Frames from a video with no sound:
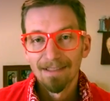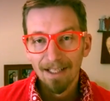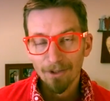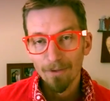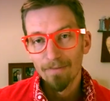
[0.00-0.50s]

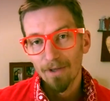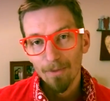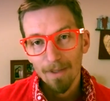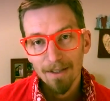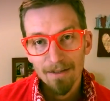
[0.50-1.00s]
not doing very
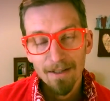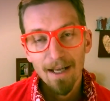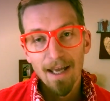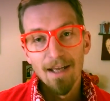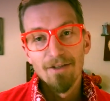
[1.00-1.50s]
well.
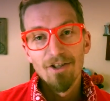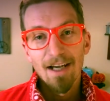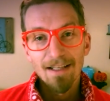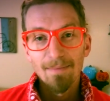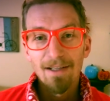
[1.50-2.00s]
And
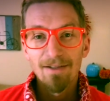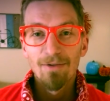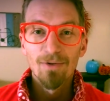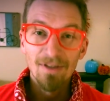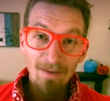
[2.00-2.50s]
she asked me
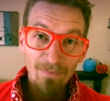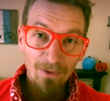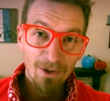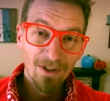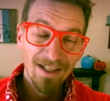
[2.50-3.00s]
to sub
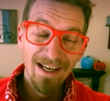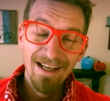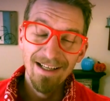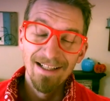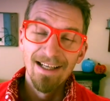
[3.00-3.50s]
for her
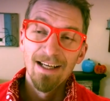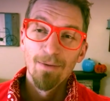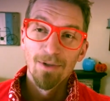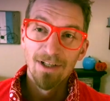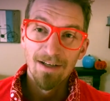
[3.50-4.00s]
today,
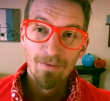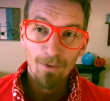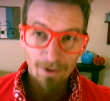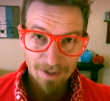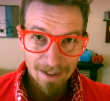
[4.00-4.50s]
which I, of
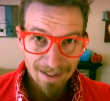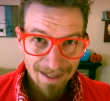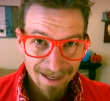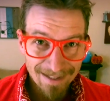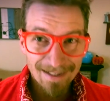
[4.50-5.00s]
course, said
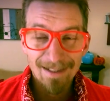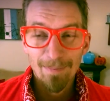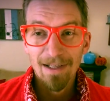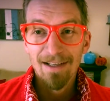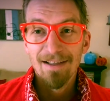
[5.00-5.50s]
yes
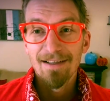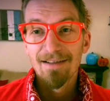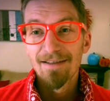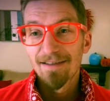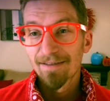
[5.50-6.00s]

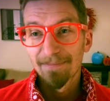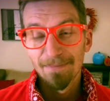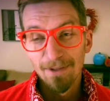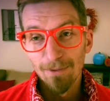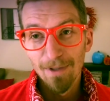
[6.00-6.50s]
because
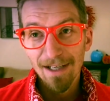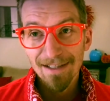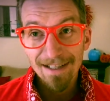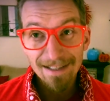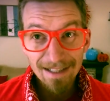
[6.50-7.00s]
you
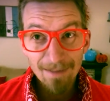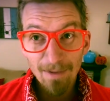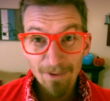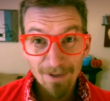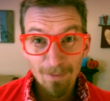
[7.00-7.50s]
guys like seeing
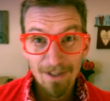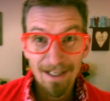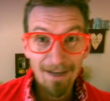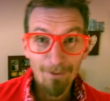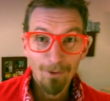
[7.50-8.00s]
me for some
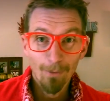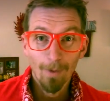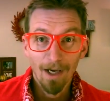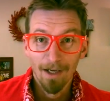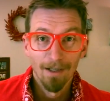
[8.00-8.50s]
reason. I don't know
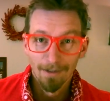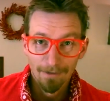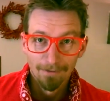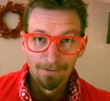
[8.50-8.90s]
why,